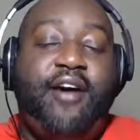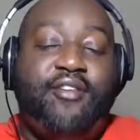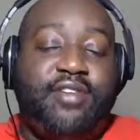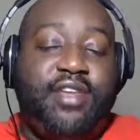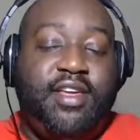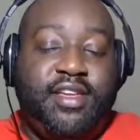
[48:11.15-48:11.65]

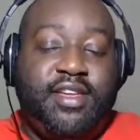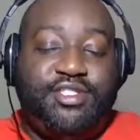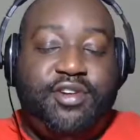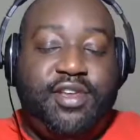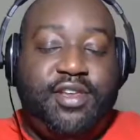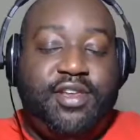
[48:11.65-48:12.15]
owned it and I
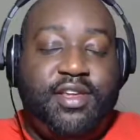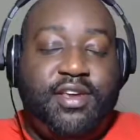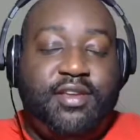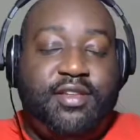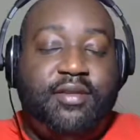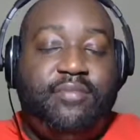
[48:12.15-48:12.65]
traded it
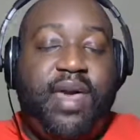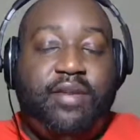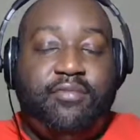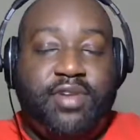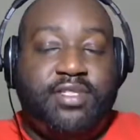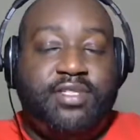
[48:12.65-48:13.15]
in back
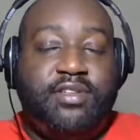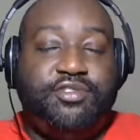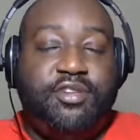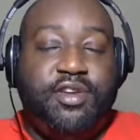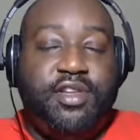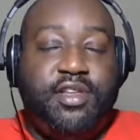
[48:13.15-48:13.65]
when I still
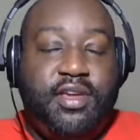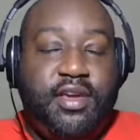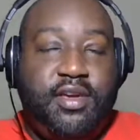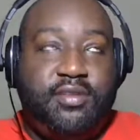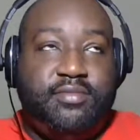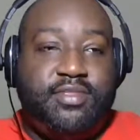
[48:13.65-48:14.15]
traded in
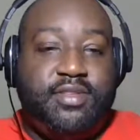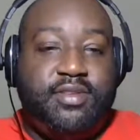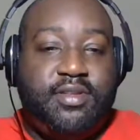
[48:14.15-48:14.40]
games.